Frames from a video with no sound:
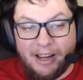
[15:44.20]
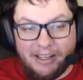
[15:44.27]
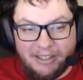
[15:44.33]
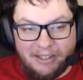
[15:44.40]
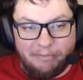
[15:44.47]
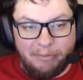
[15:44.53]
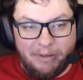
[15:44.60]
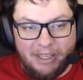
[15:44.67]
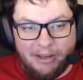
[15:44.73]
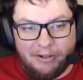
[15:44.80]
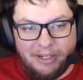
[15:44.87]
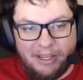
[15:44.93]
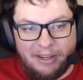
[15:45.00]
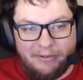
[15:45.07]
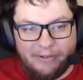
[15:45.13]
if
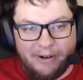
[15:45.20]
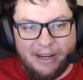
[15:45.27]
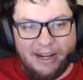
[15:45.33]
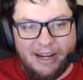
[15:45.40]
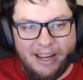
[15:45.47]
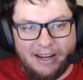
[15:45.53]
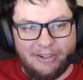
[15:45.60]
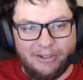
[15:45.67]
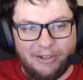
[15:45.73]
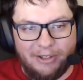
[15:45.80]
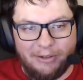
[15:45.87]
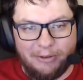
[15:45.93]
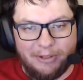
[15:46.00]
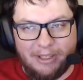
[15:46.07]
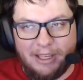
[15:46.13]
POD freaking actually
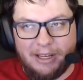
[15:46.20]
was like